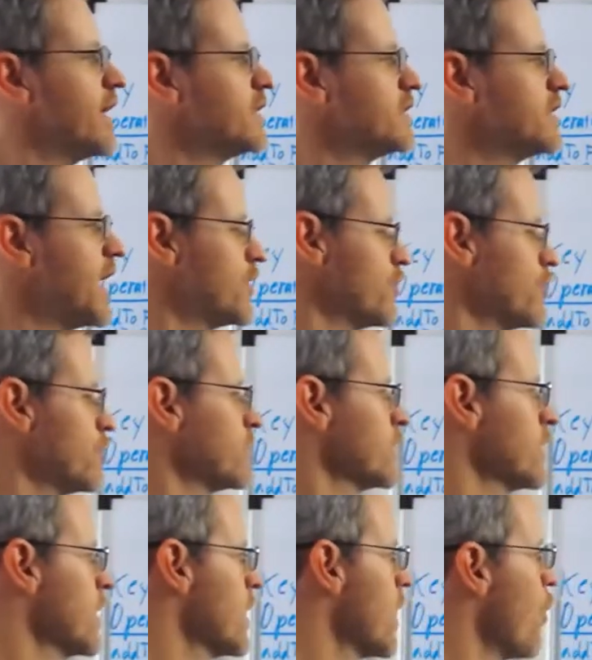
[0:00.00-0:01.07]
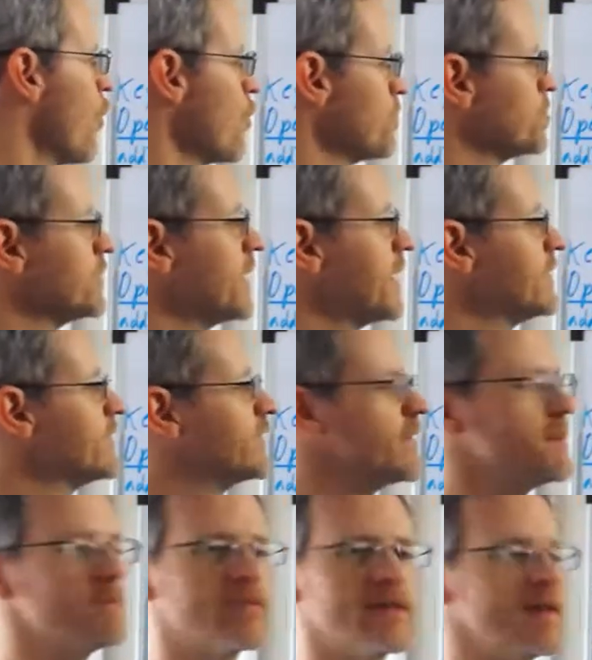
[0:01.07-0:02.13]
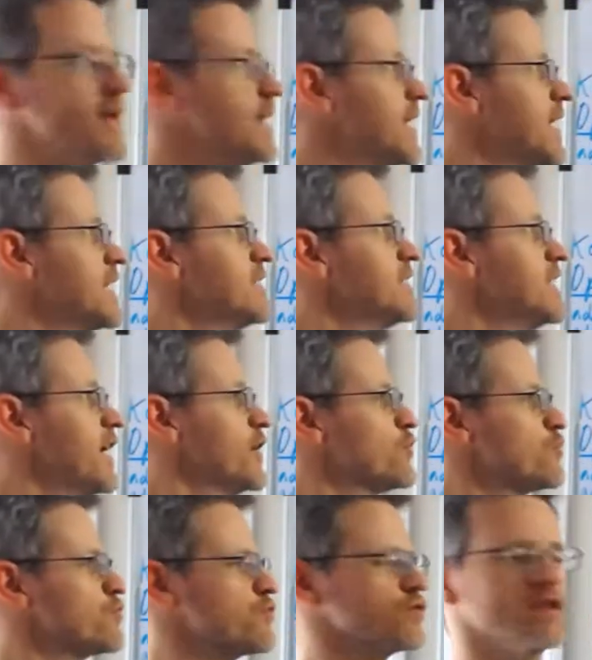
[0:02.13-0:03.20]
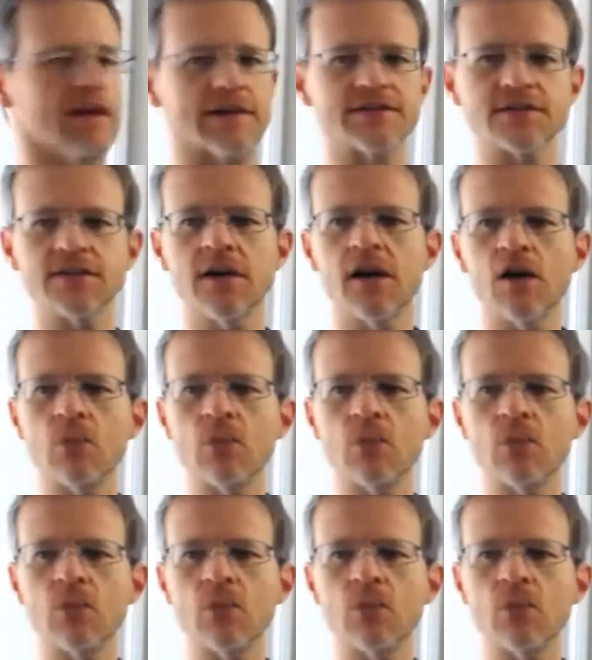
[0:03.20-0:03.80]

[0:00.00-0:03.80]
a letter or place something in the unordered list,